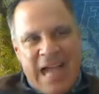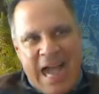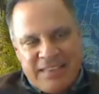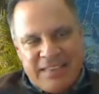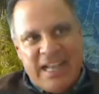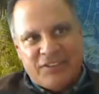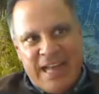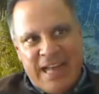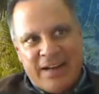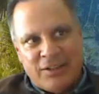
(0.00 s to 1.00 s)
I think as
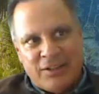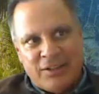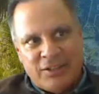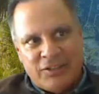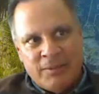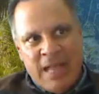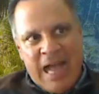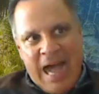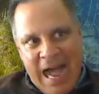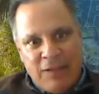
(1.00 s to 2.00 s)
an analyst,
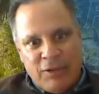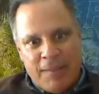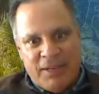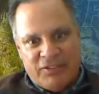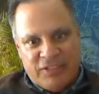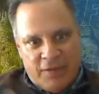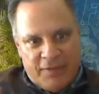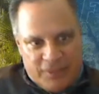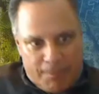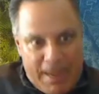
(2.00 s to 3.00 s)
I look at myself
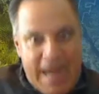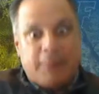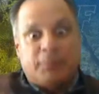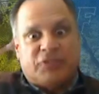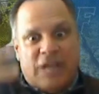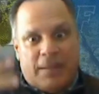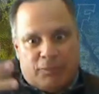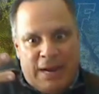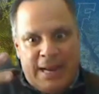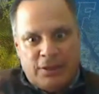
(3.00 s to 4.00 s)
as a bottoms up,
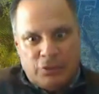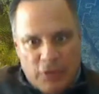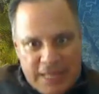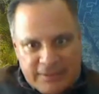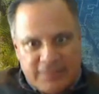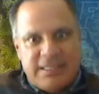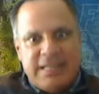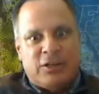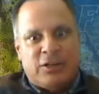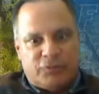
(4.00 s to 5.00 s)
right? Look at the
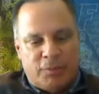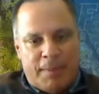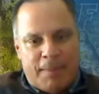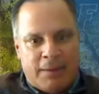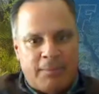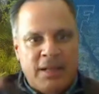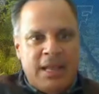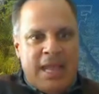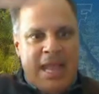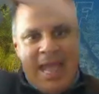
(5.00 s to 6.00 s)
details from the bottom,
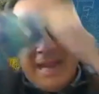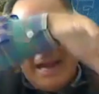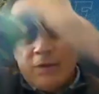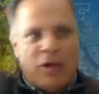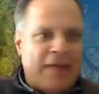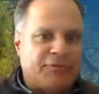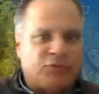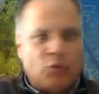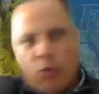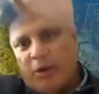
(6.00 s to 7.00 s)
and I don't have
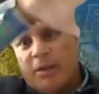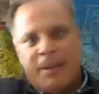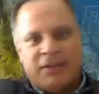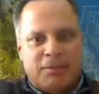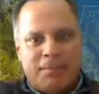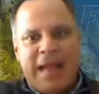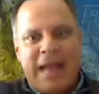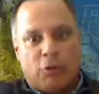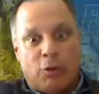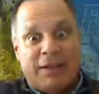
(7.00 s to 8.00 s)
to worry about the
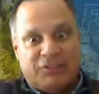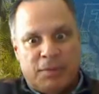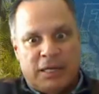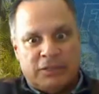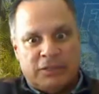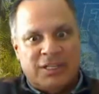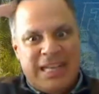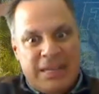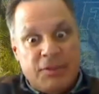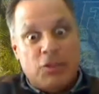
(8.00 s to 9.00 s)
macro as much,
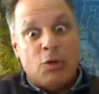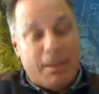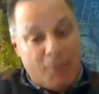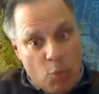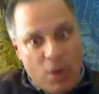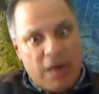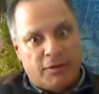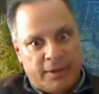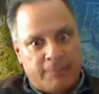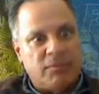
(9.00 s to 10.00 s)
even though I'm aware of
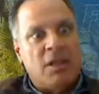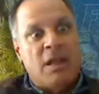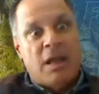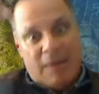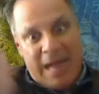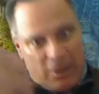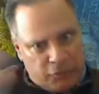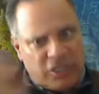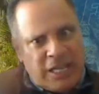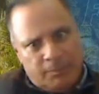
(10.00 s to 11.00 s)
it. I
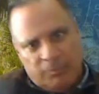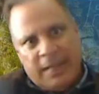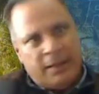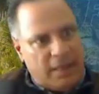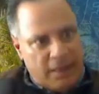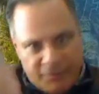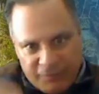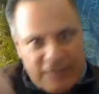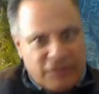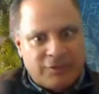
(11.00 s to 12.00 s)
also keep
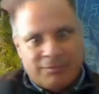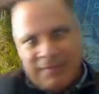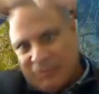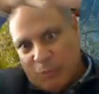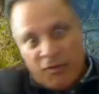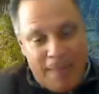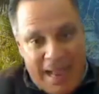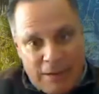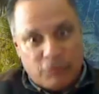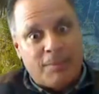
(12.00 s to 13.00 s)
inflation. That's more of a
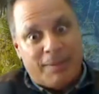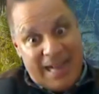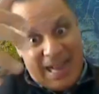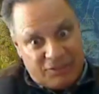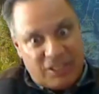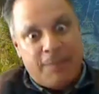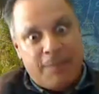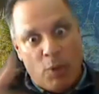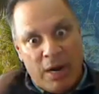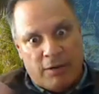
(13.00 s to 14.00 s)
macro thing, but I have to keep
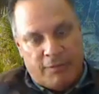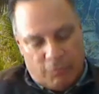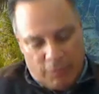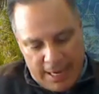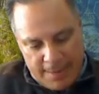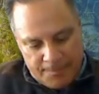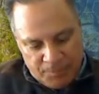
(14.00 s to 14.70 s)
aware of it, right?